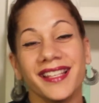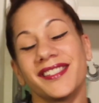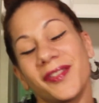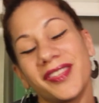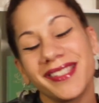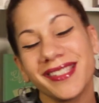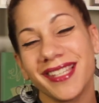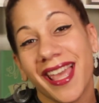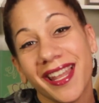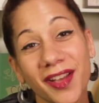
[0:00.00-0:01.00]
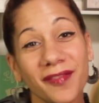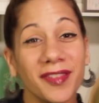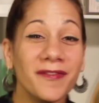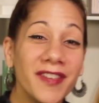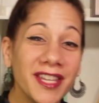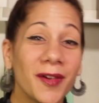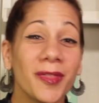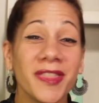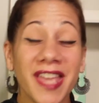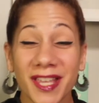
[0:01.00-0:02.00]
So this is the end of the video.
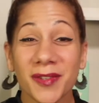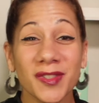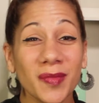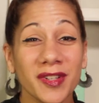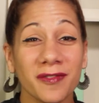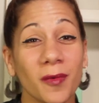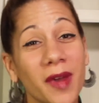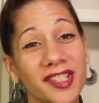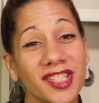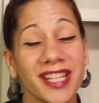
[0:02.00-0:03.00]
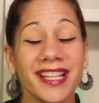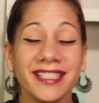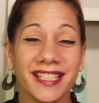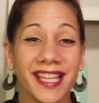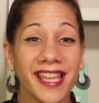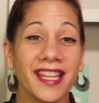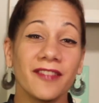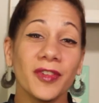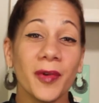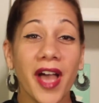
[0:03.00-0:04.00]
Thank you so much for watching. Again,
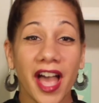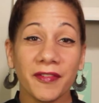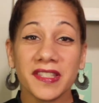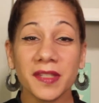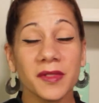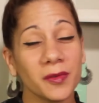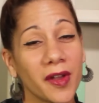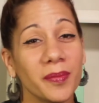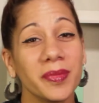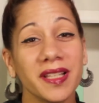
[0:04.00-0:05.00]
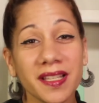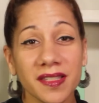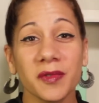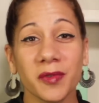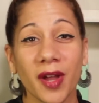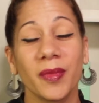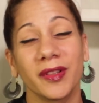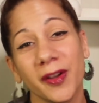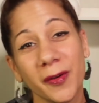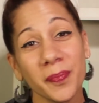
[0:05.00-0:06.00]
if you haven't subscribed, please subscribe
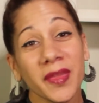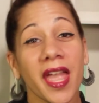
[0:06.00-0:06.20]
below.